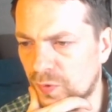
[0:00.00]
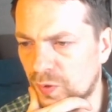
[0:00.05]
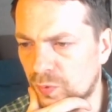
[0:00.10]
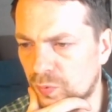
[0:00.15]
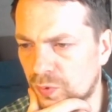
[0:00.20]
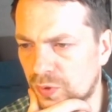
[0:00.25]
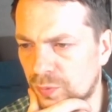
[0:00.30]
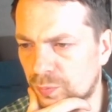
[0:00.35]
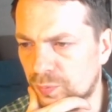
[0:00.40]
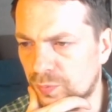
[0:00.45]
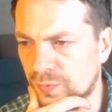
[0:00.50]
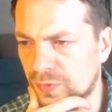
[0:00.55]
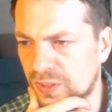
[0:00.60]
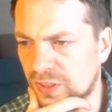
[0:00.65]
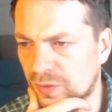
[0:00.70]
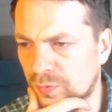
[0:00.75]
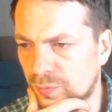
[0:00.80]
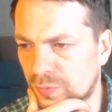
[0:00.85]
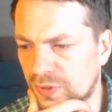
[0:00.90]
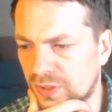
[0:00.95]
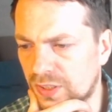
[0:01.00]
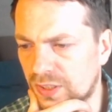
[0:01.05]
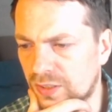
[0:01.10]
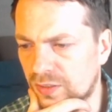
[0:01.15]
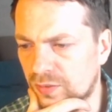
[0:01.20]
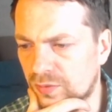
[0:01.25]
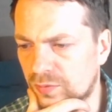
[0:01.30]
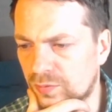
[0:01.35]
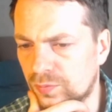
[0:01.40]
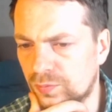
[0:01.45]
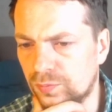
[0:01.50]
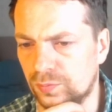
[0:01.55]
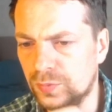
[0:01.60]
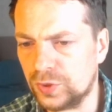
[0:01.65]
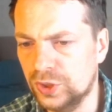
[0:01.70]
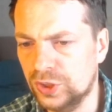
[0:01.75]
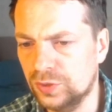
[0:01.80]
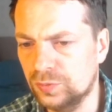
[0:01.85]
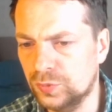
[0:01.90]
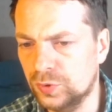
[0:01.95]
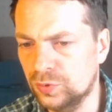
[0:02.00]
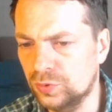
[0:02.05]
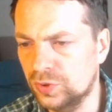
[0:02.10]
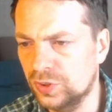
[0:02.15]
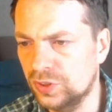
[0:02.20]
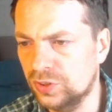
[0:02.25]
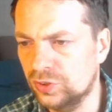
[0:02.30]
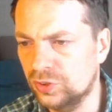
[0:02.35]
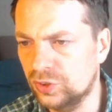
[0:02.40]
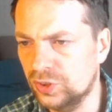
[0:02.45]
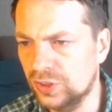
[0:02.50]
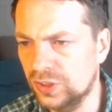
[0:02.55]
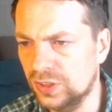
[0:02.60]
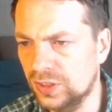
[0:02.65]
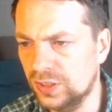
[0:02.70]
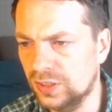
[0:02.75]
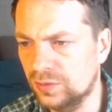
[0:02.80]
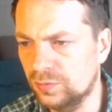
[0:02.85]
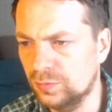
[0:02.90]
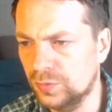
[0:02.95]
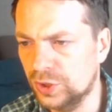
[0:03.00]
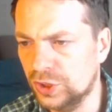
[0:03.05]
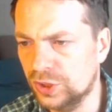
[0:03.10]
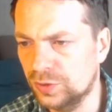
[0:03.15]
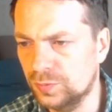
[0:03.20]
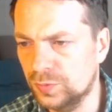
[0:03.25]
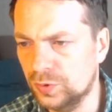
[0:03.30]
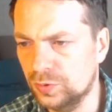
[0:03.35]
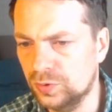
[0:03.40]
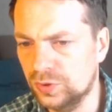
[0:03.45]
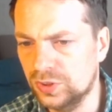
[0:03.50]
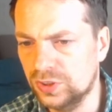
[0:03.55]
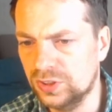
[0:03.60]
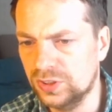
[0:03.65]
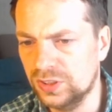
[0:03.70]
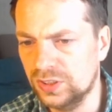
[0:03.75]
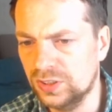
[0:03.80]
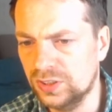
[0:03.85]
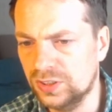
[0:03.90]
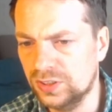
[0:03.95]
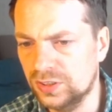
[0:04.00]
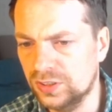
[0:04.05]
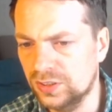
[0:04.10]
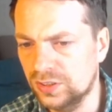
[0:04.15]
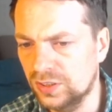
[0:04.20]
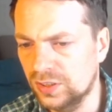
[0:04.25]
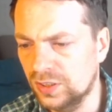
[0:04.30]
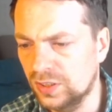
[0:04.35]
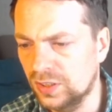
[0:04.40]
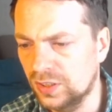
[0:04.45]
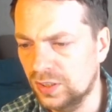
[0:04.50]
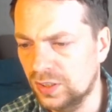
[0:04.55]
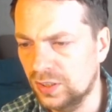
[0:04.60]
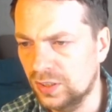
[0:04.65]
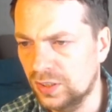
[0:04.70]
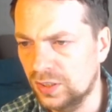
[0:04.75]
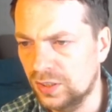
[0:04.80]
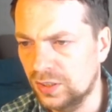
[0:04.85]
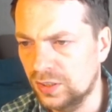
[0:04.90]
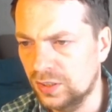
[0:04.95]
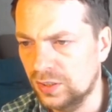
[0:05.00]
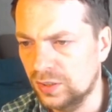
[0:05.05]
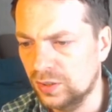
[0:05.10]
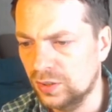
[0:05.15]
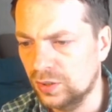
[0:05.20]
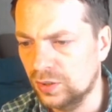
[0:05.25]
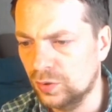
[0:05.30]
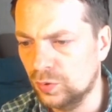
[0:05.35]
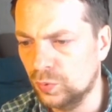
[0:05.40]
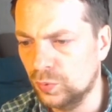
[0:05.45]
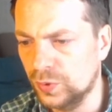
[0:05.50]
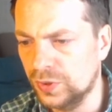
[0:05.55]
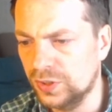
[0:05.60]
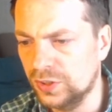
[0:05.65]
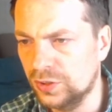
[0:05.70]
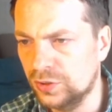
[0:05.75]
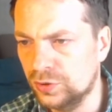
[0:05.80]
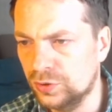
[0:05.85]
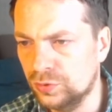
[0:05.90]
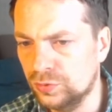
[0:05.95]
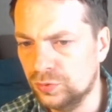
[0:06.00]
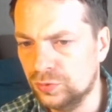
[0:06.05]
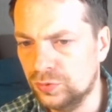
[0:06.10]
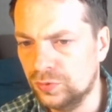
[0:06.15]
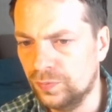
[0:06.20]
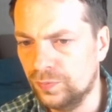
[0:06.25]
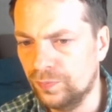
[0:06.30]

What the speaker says: we can play bishop to d3 and bishop to d6, queen e2,